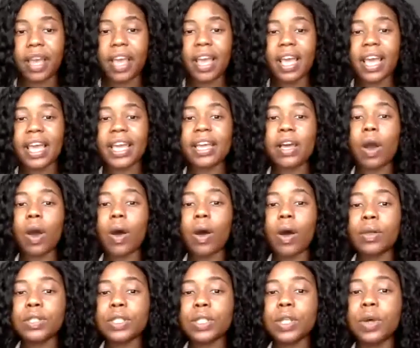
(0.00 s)
It can
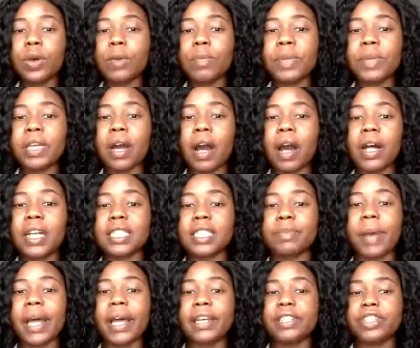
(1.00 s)
also be caused
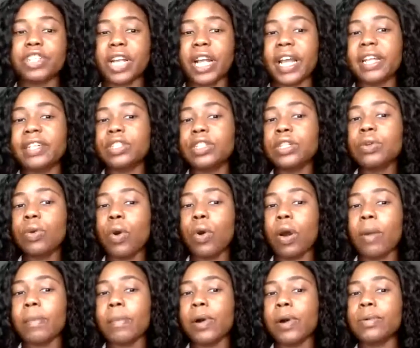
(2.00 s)
by a change in
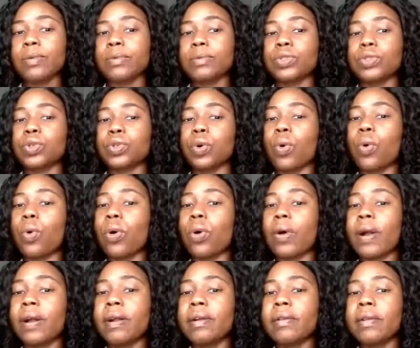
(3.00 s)
hormones
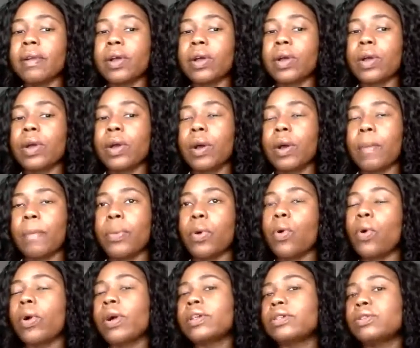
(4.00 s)
or
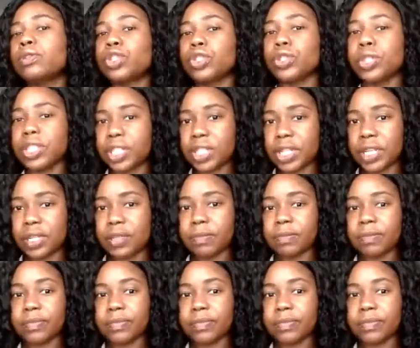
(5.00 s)
poor nutrition.